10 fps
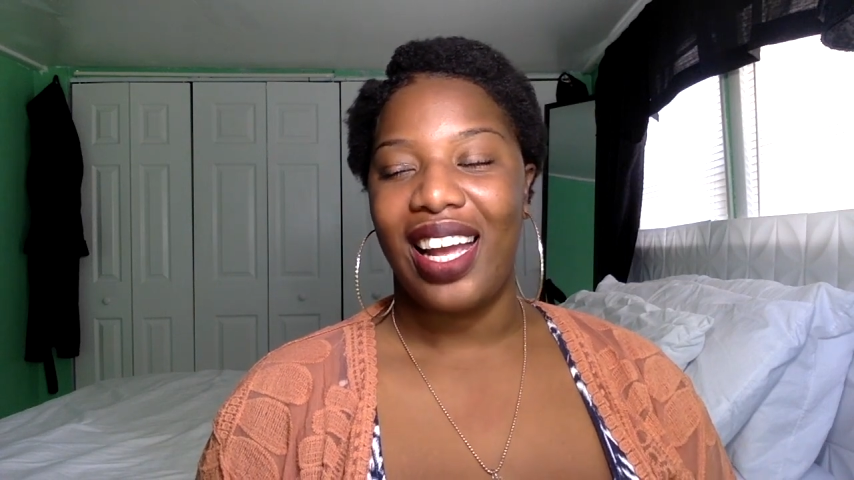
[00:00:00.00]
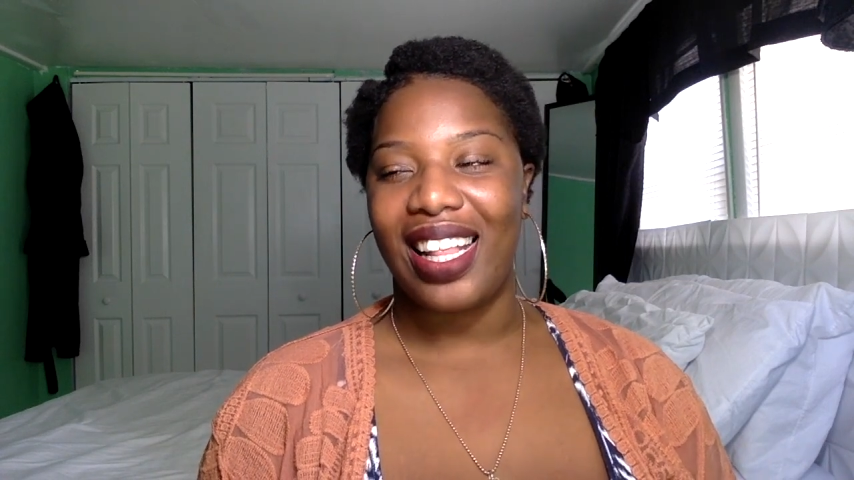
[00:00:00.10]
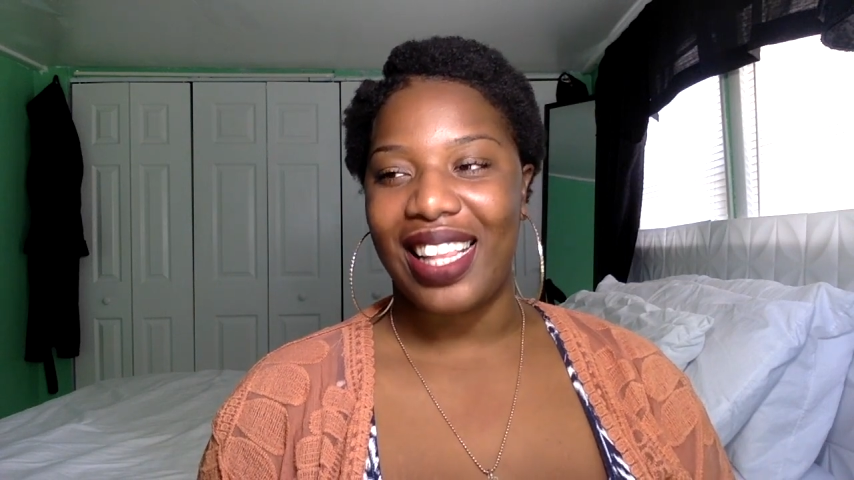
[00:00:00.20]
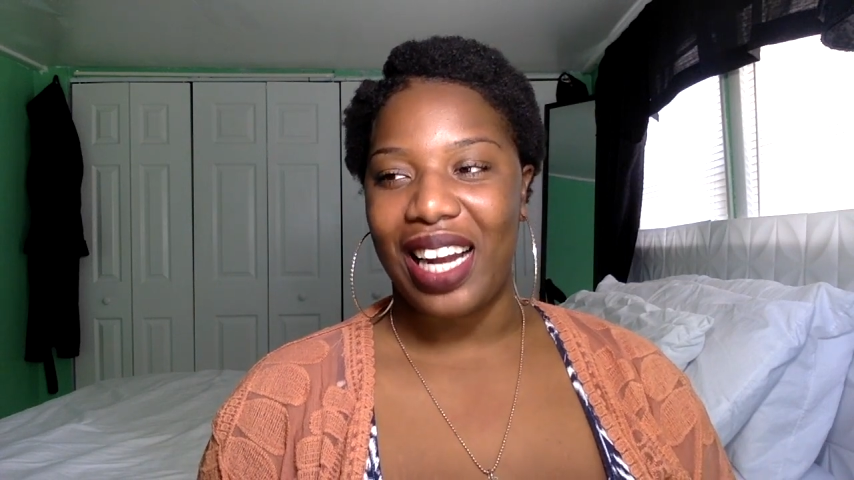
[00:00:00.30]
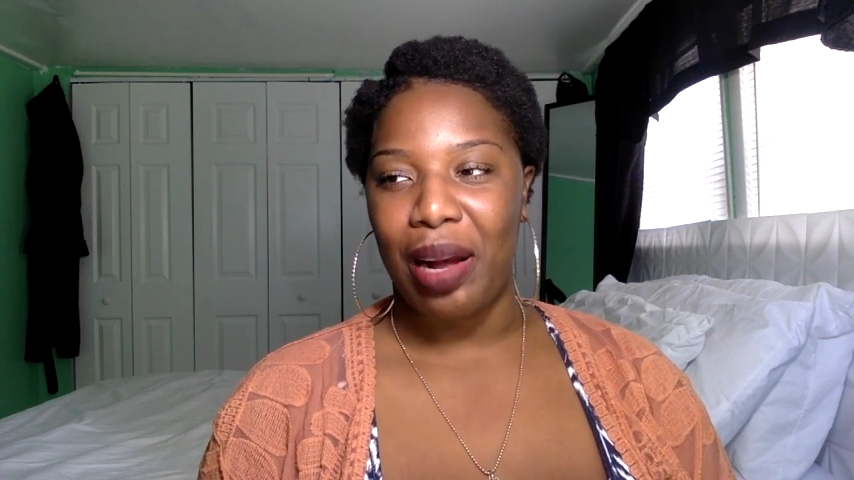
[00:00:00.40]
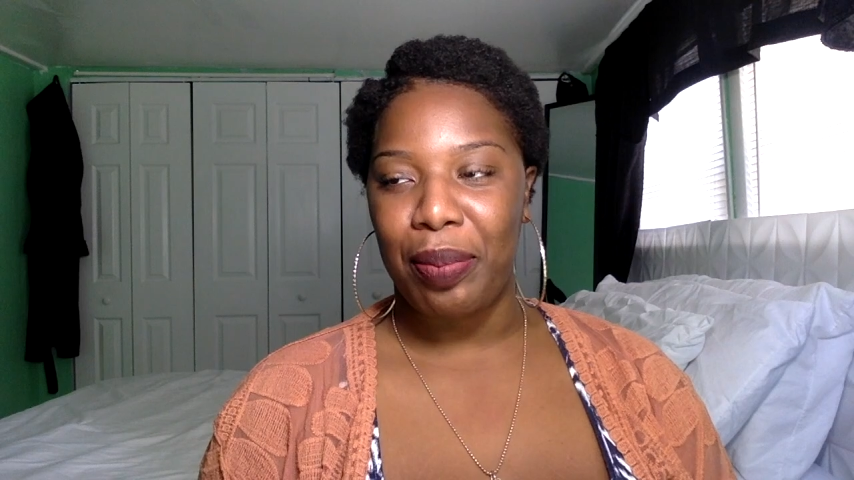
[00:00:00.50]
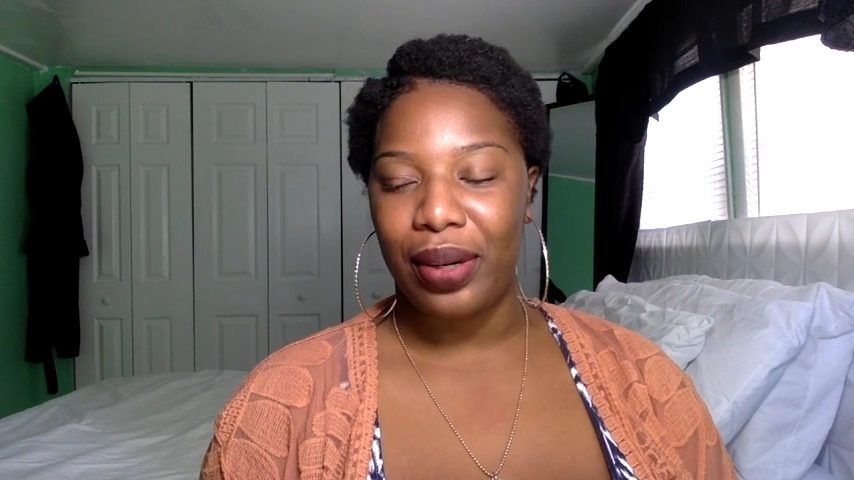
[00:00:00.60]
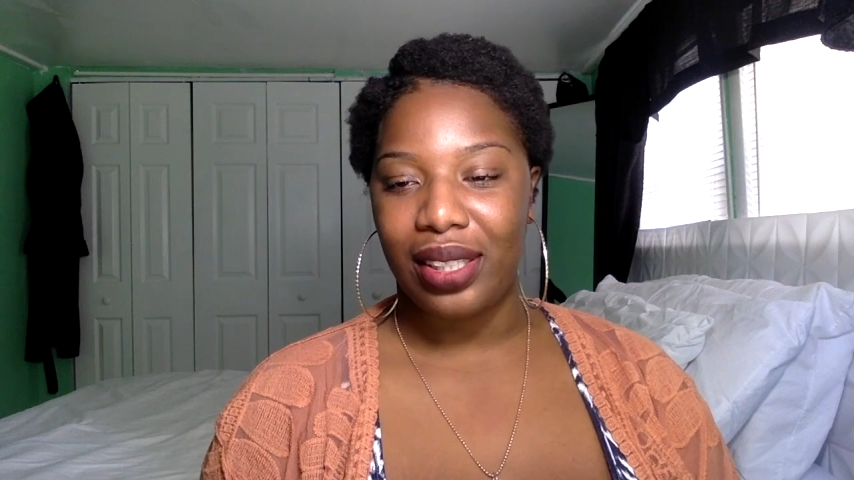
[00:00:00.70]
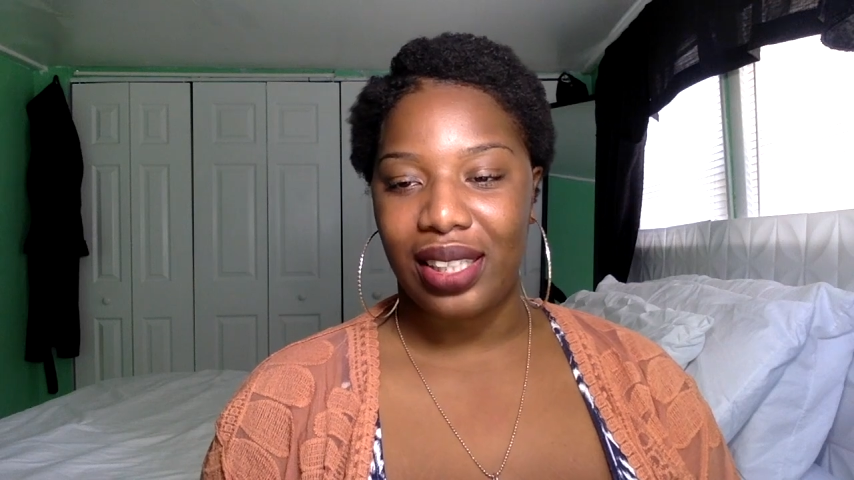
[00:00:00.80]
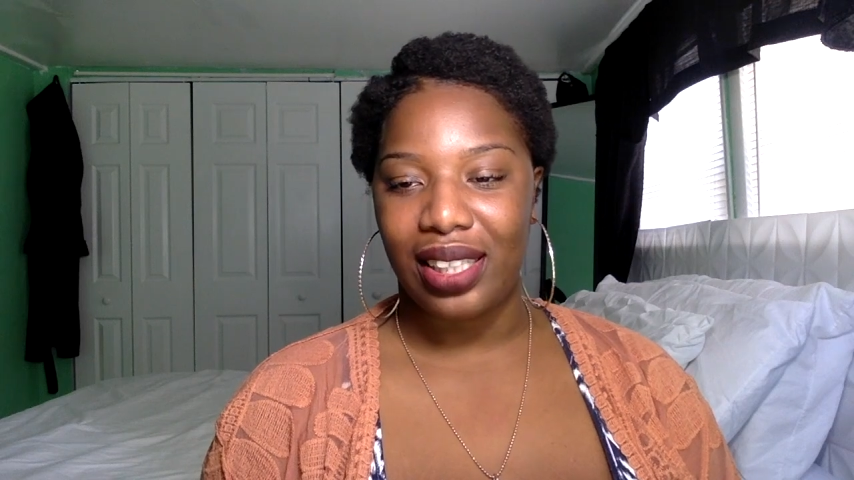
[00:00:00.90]
and then I
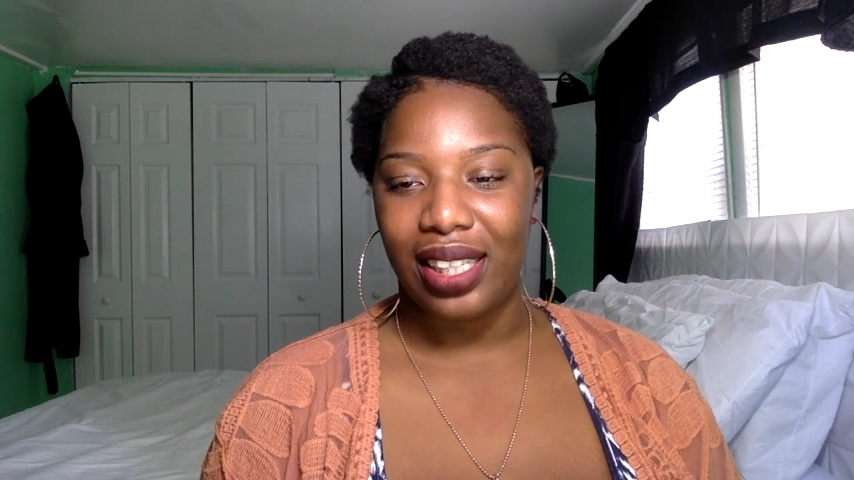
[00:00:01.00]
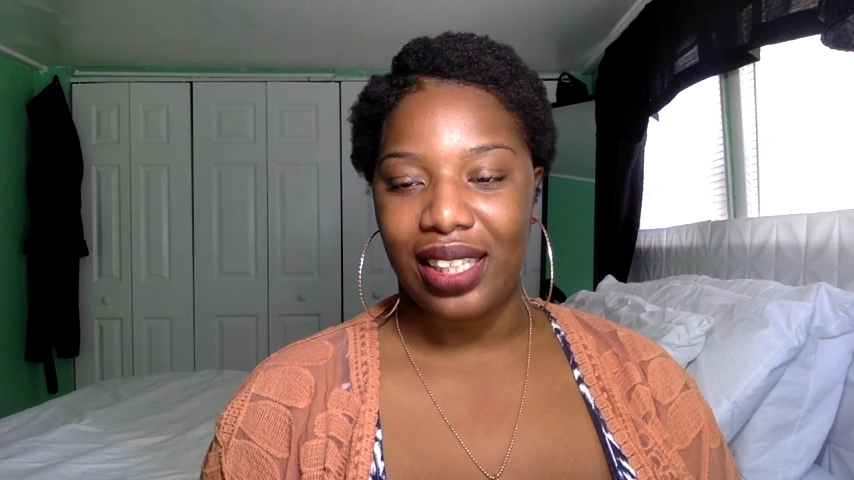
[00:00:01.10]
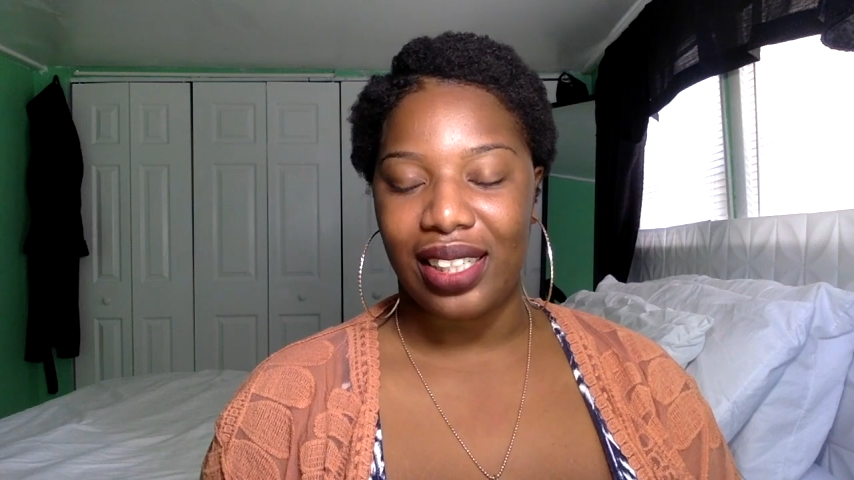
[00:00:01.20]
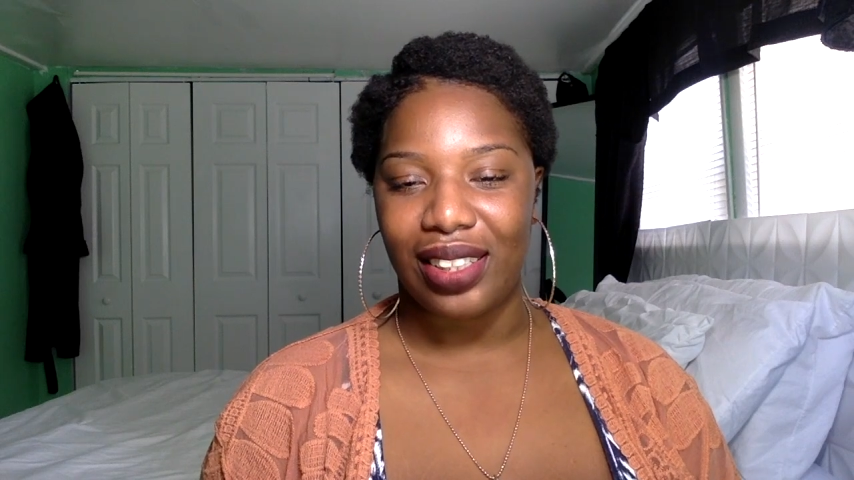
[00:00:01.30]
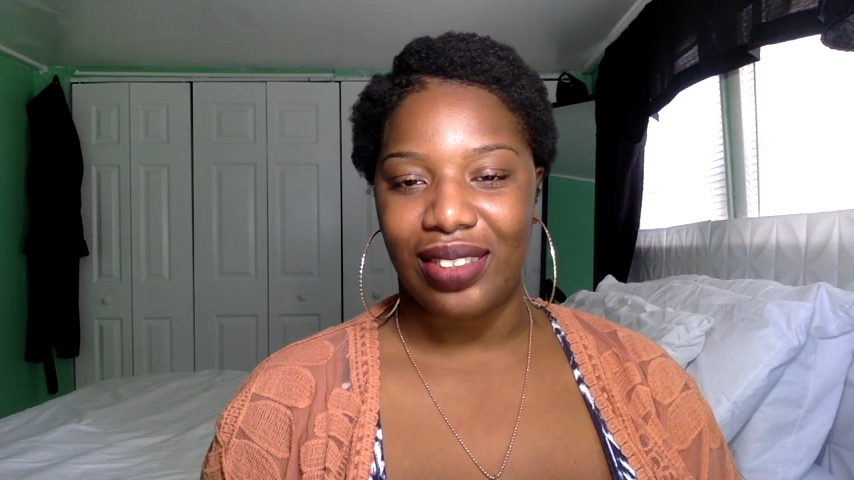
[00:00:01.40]
put the